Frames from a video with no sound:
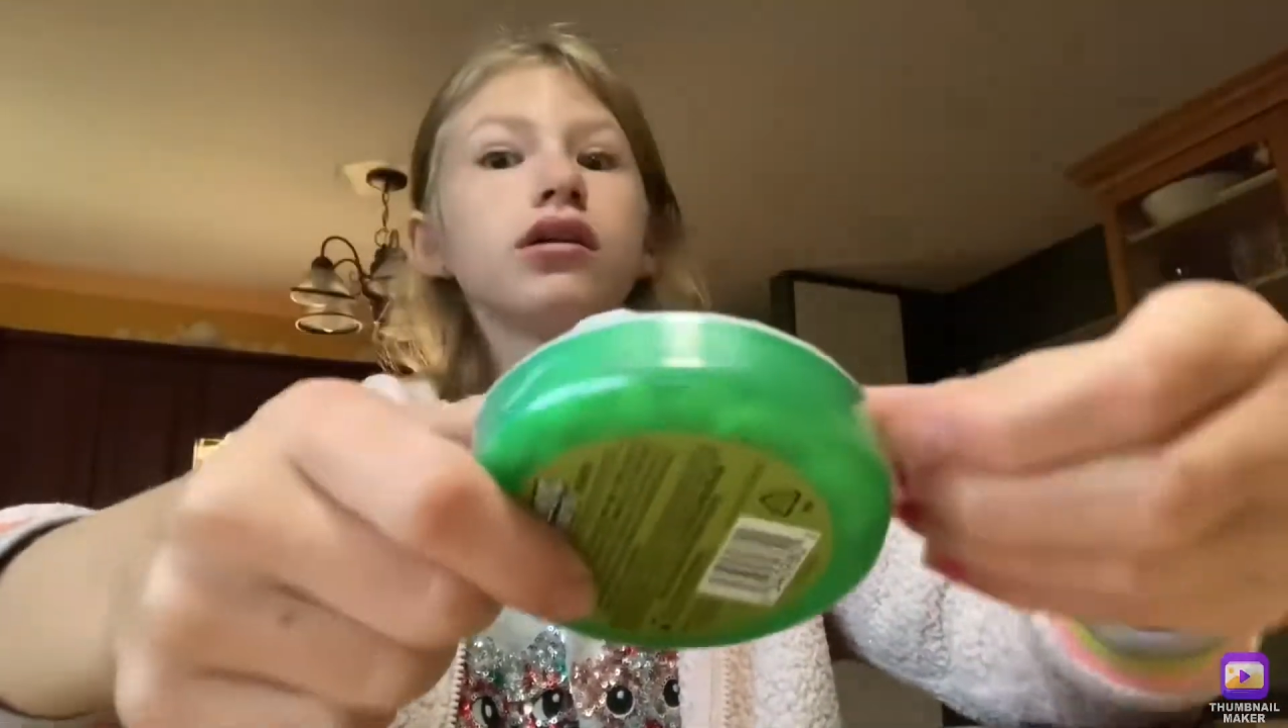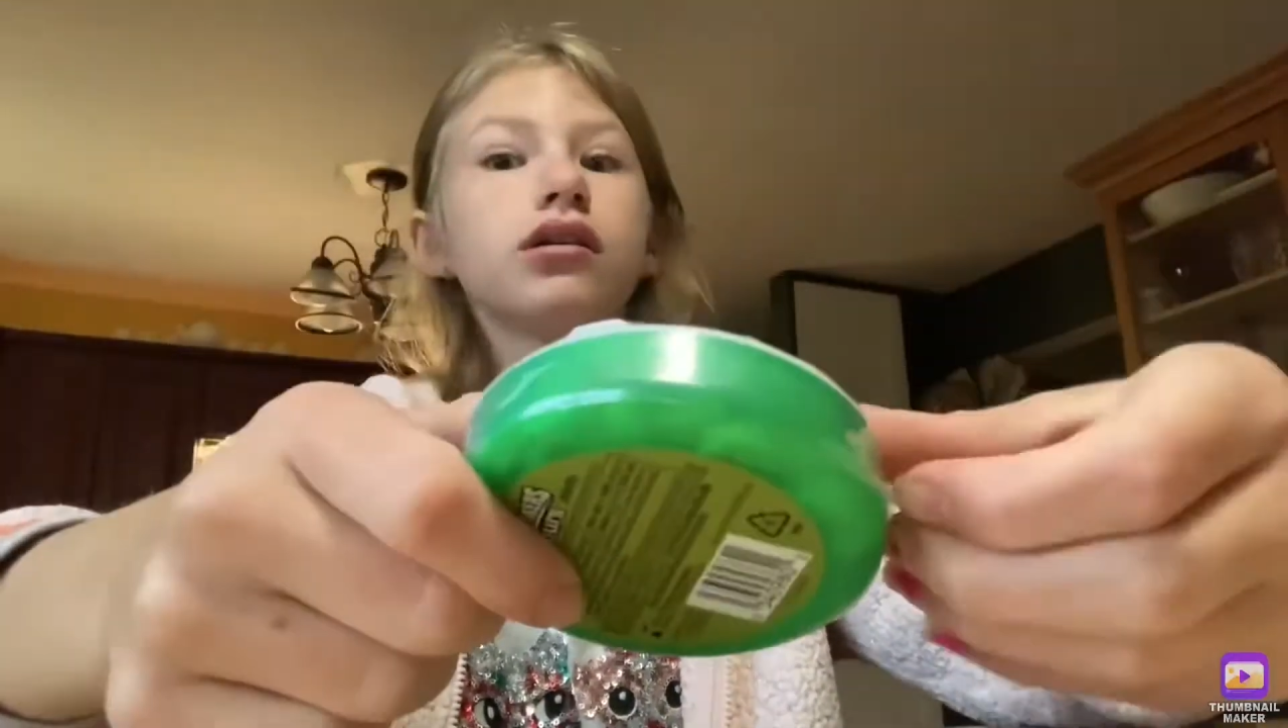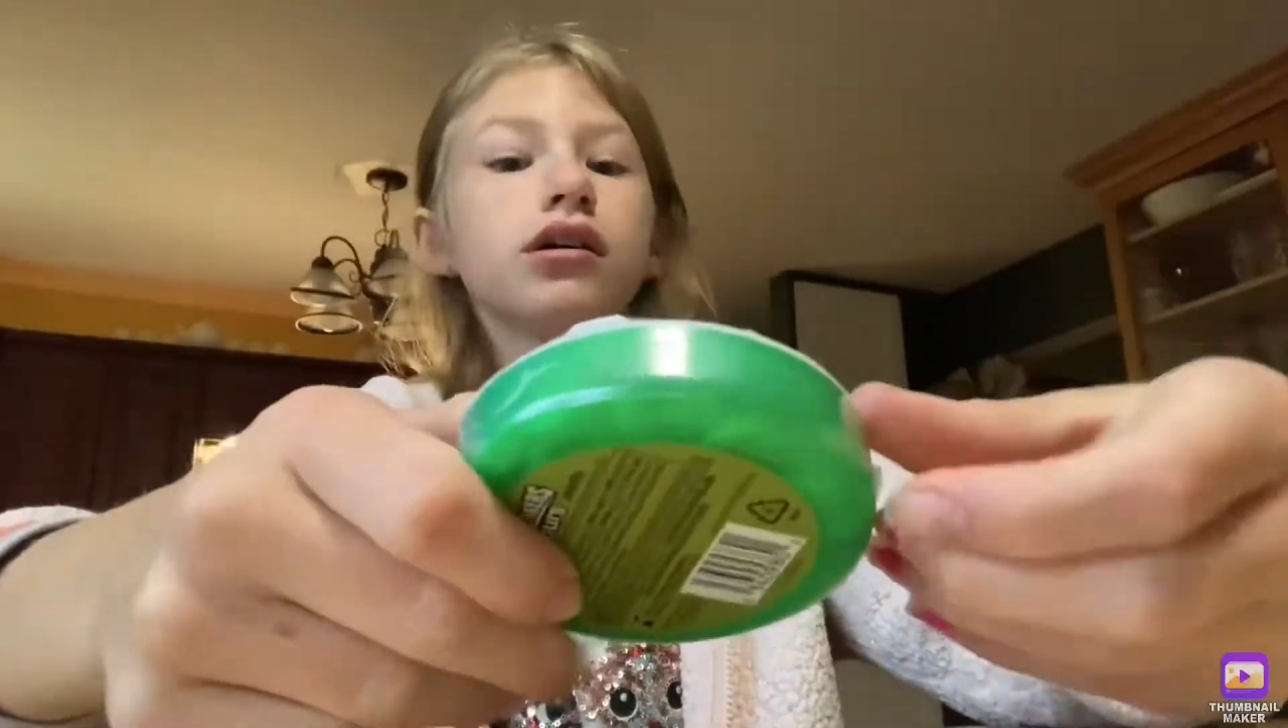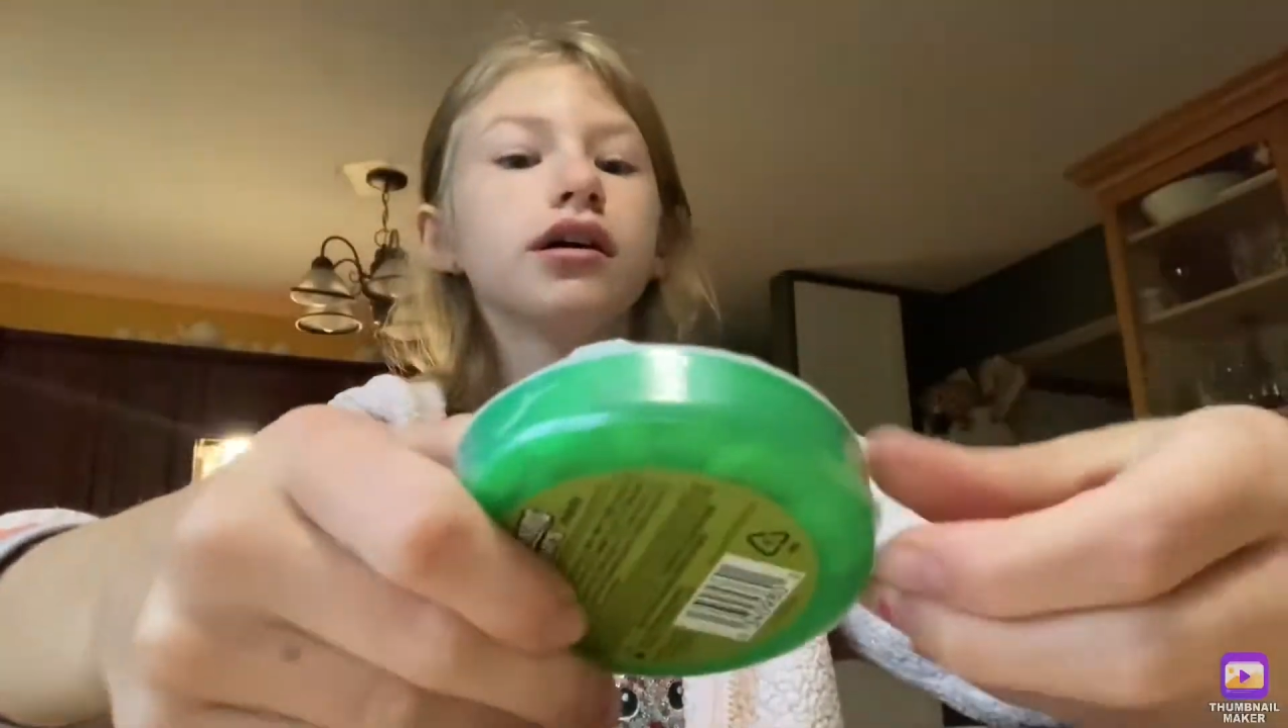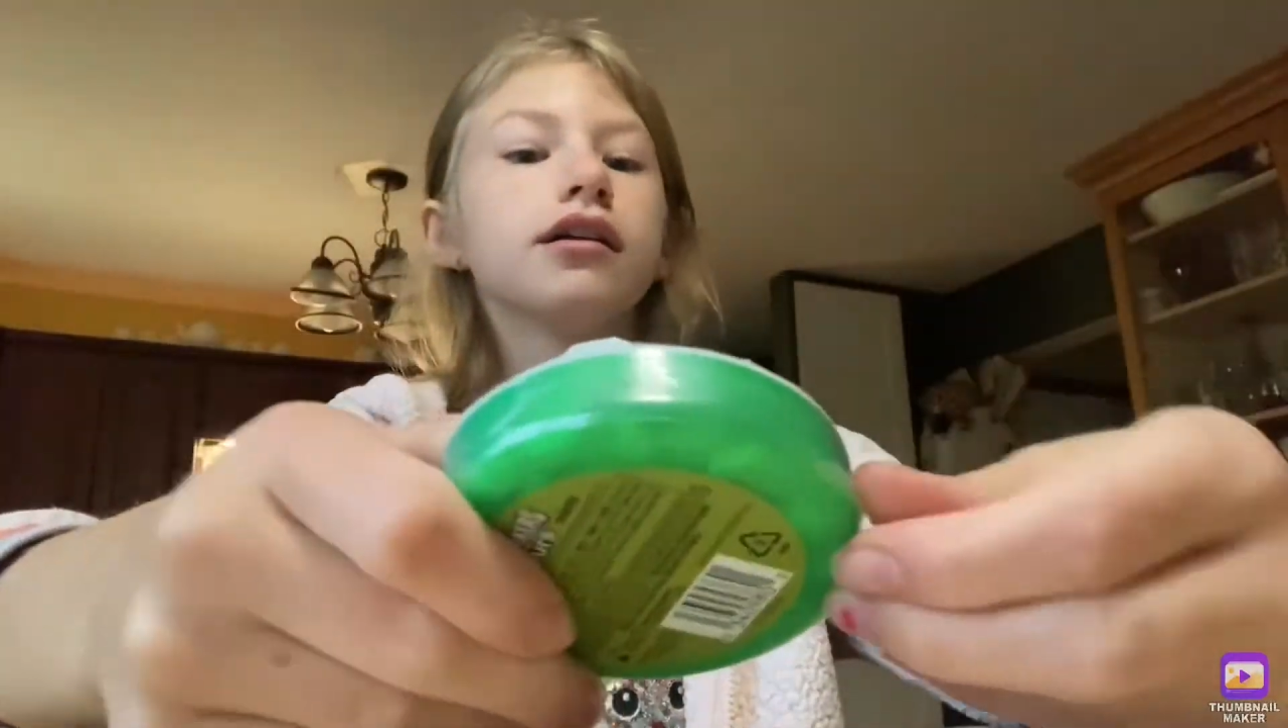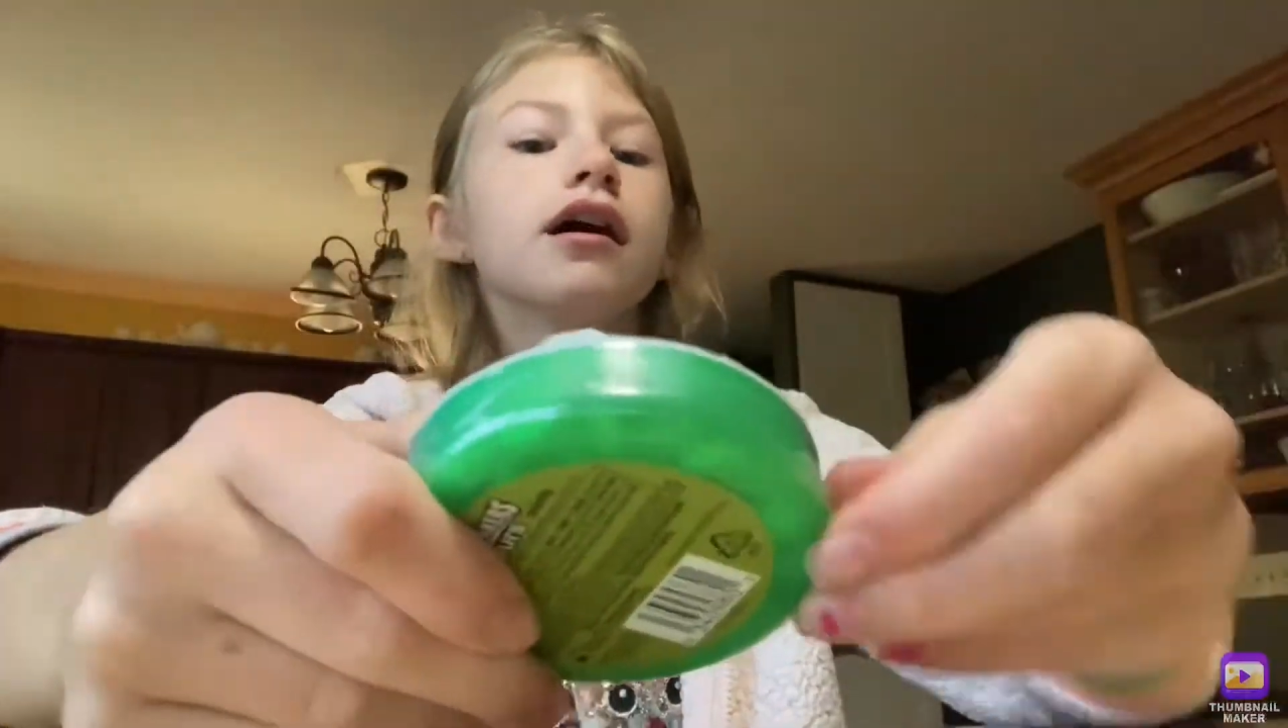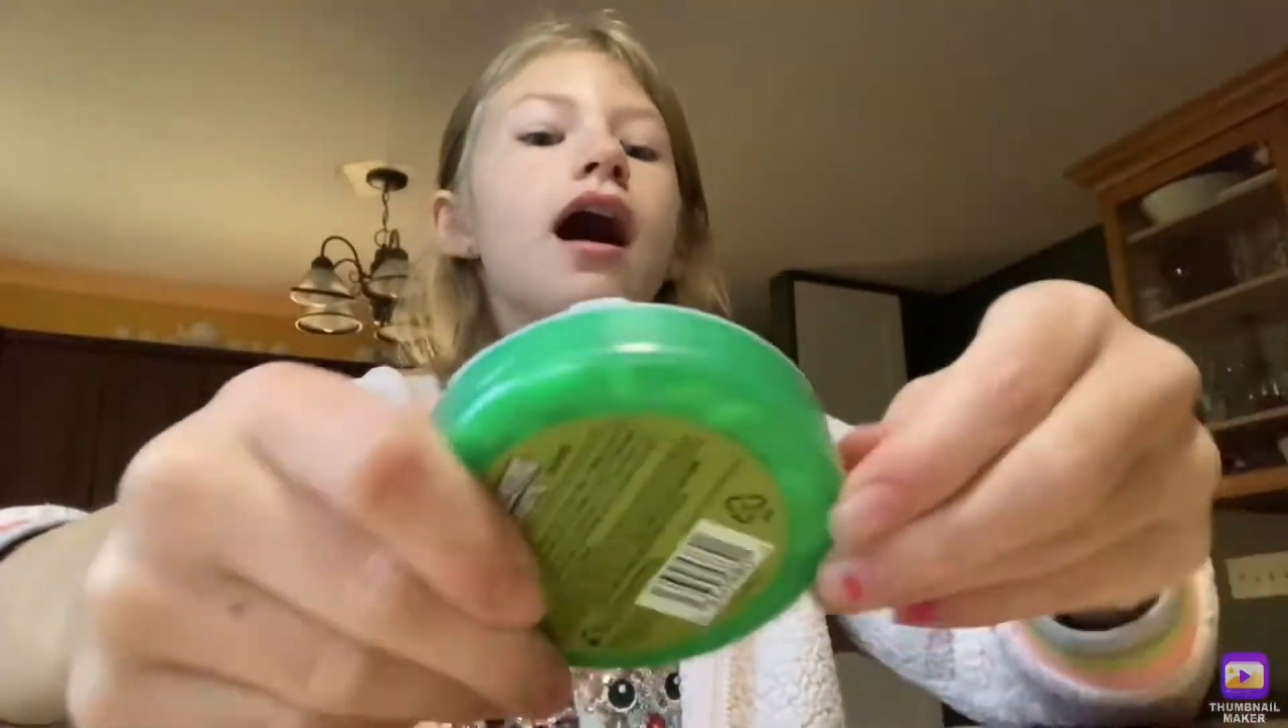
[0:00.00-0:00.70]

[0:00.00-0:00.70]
good.